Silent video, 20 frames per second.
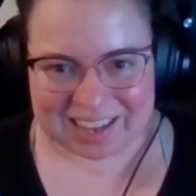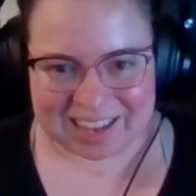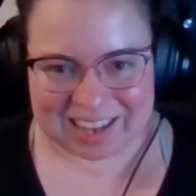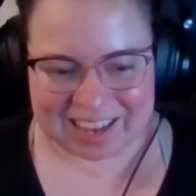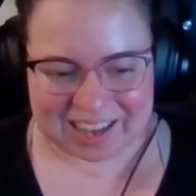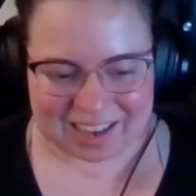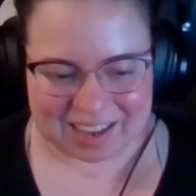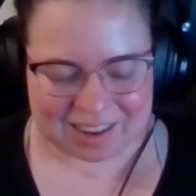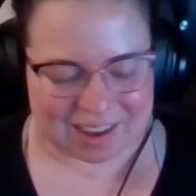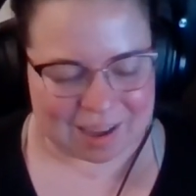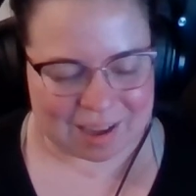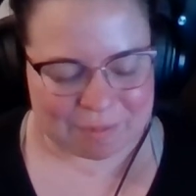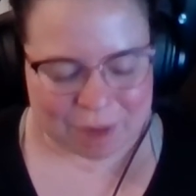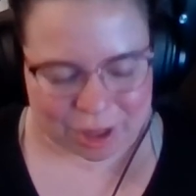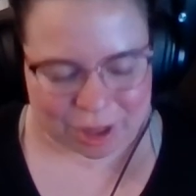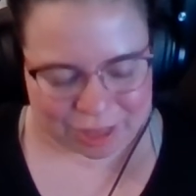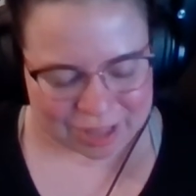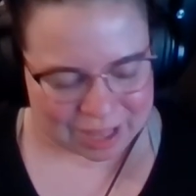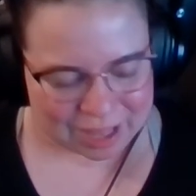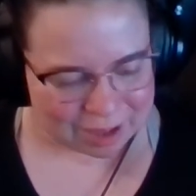And I'm
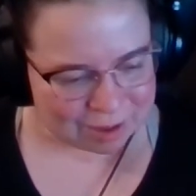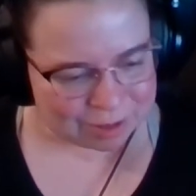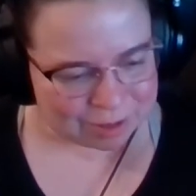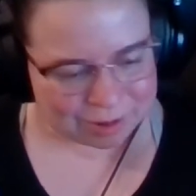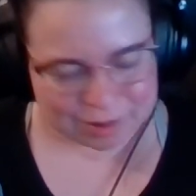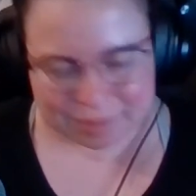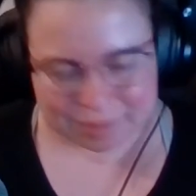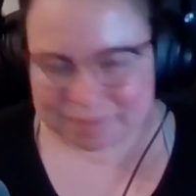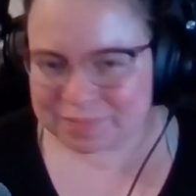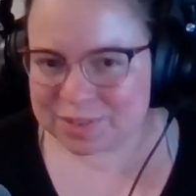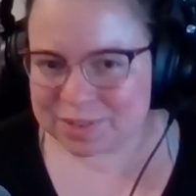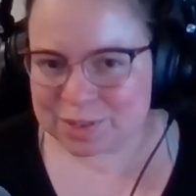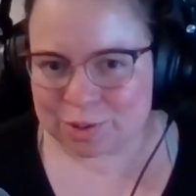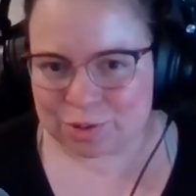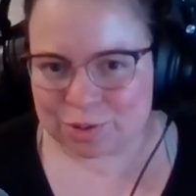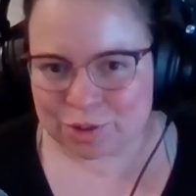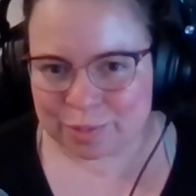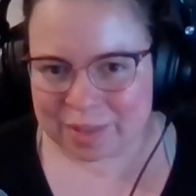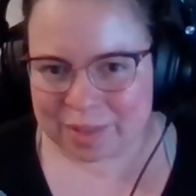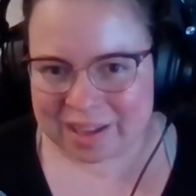on the other
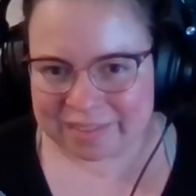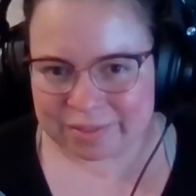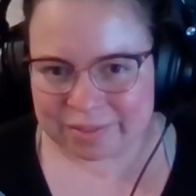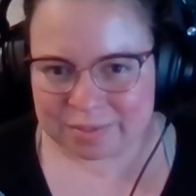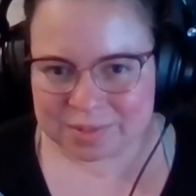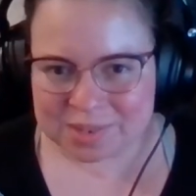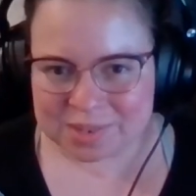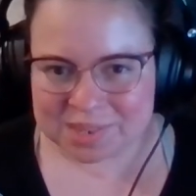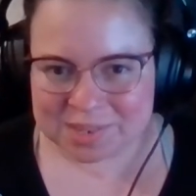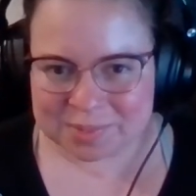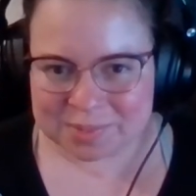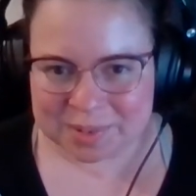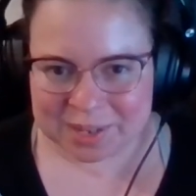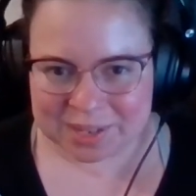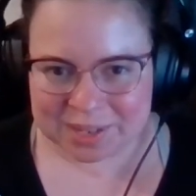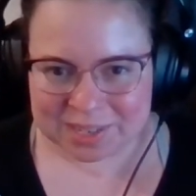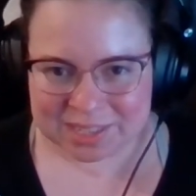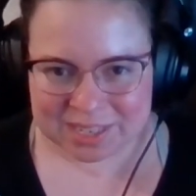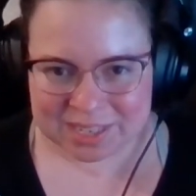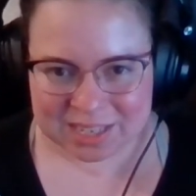social platforms as
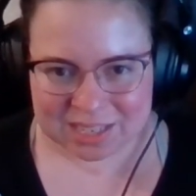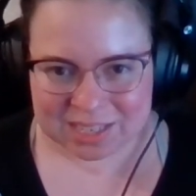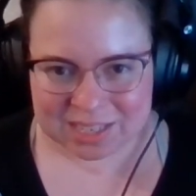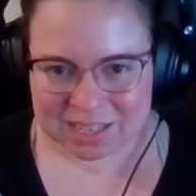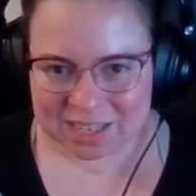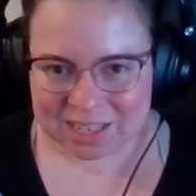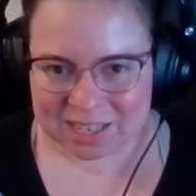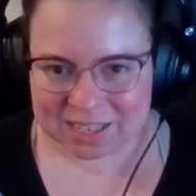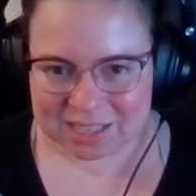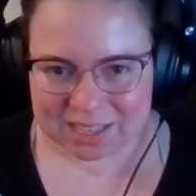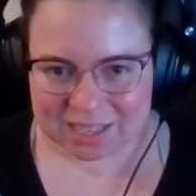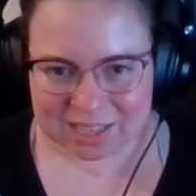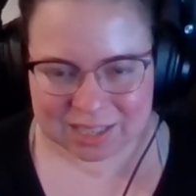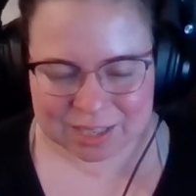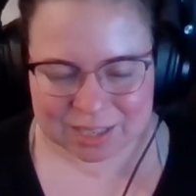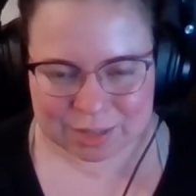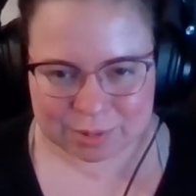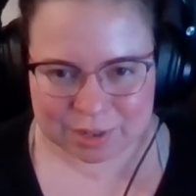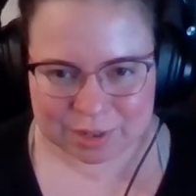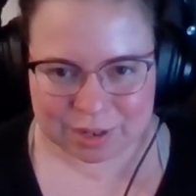well: TikTok,
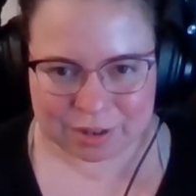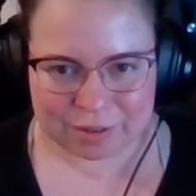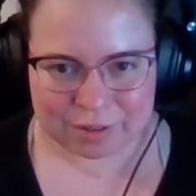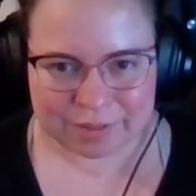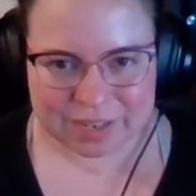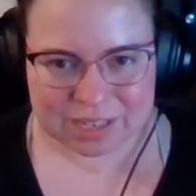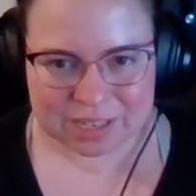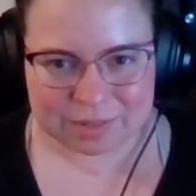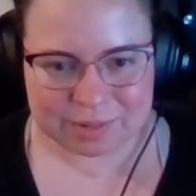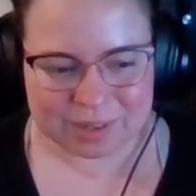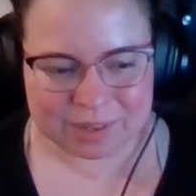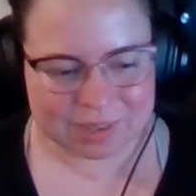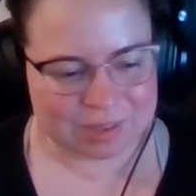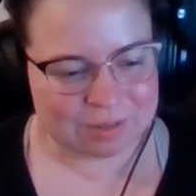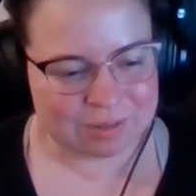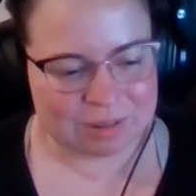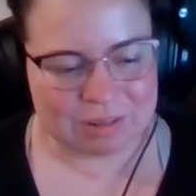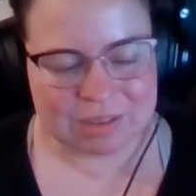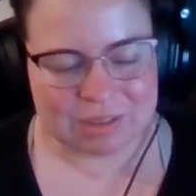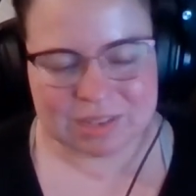Twitter, Facebook.
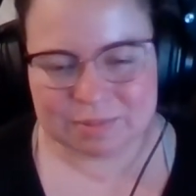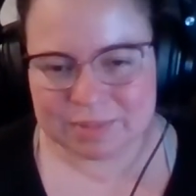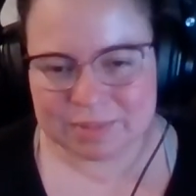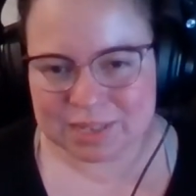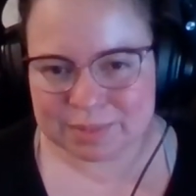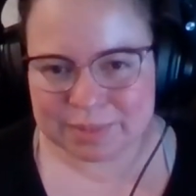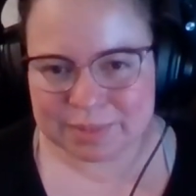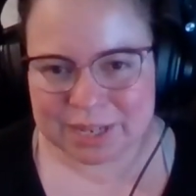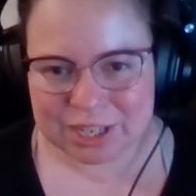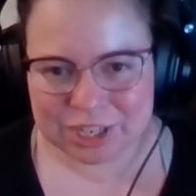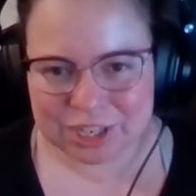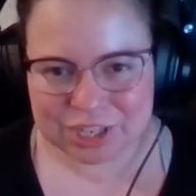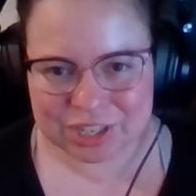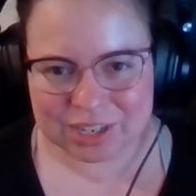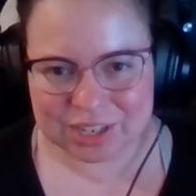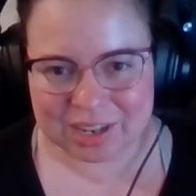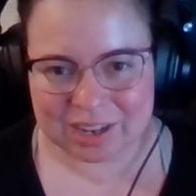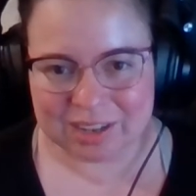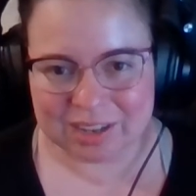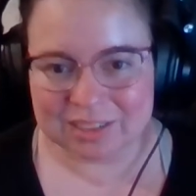Don't use them as much.
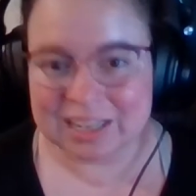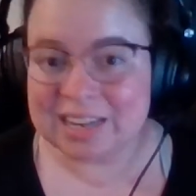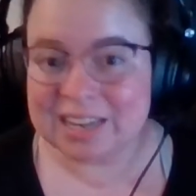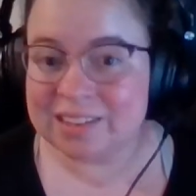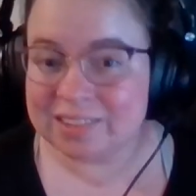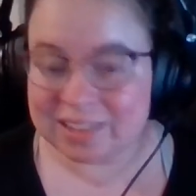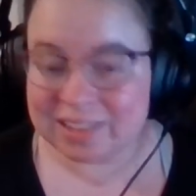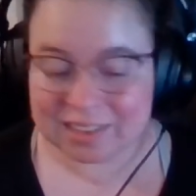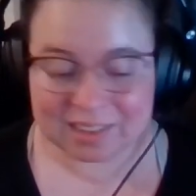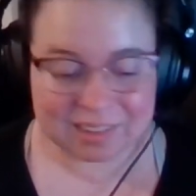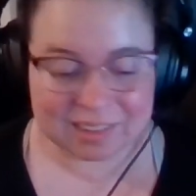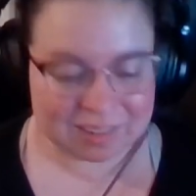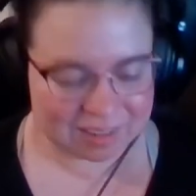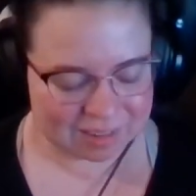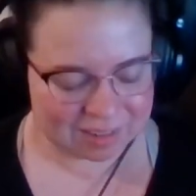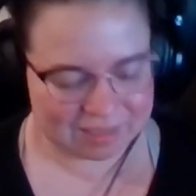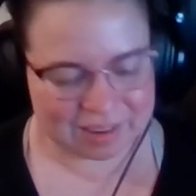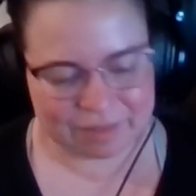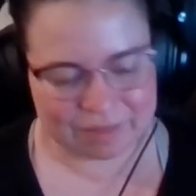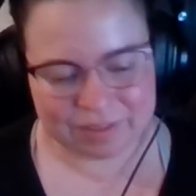LinkedIn,
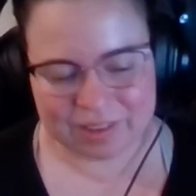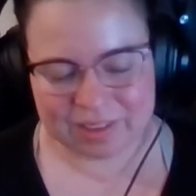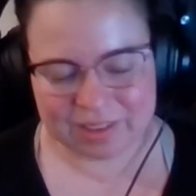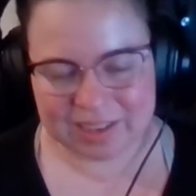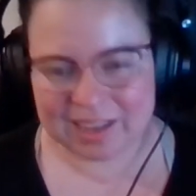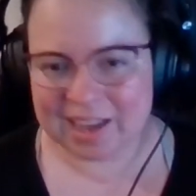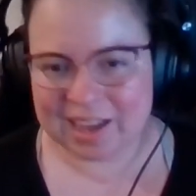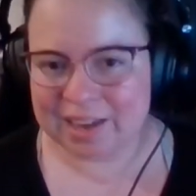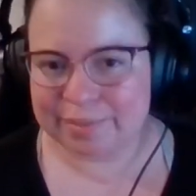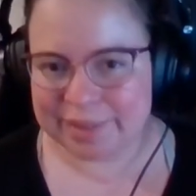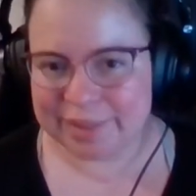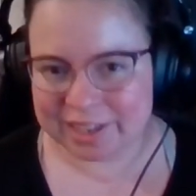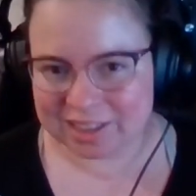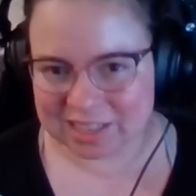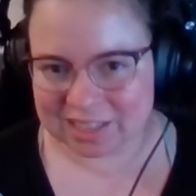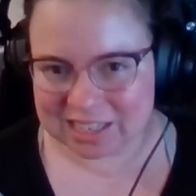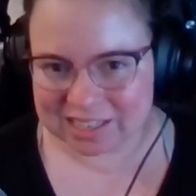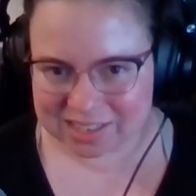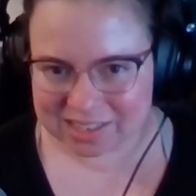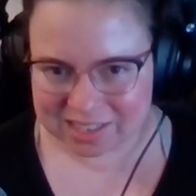definitely add me on
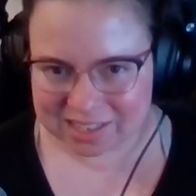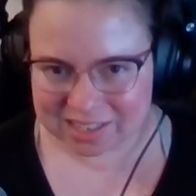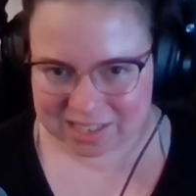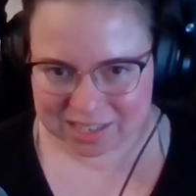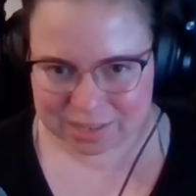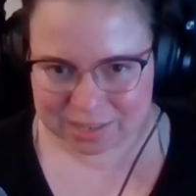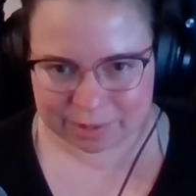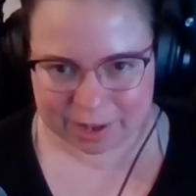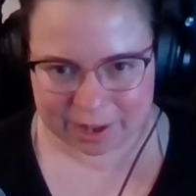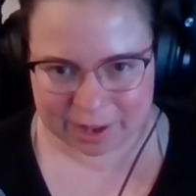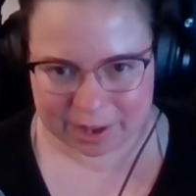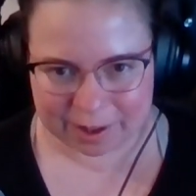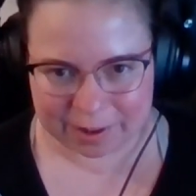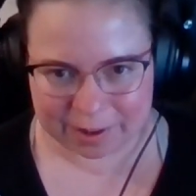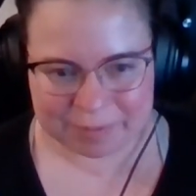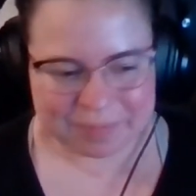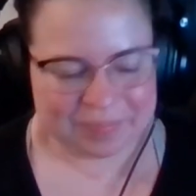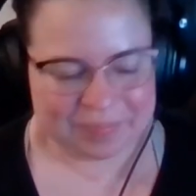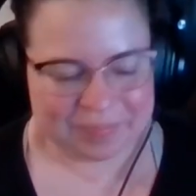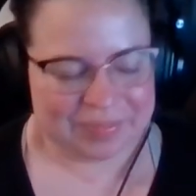LinkedIn as well.